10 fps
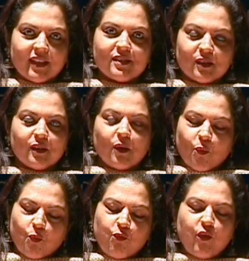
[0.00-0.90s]
That's
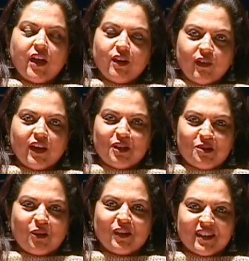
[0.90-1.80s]
a very,
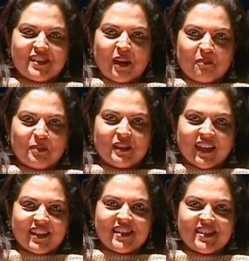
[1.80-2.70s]
very tall example
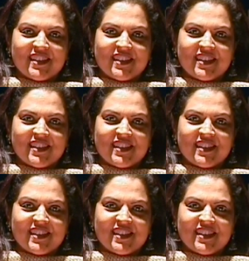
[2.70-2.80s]
that he